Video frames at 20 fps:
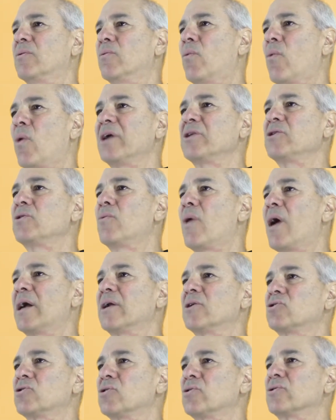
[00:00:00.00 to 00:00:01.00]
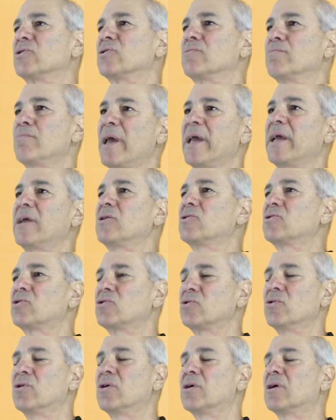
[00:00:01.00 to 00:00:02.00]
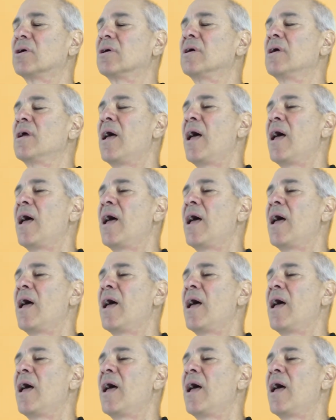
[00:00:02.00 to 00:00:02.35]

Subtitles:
What you want to ensure is make sure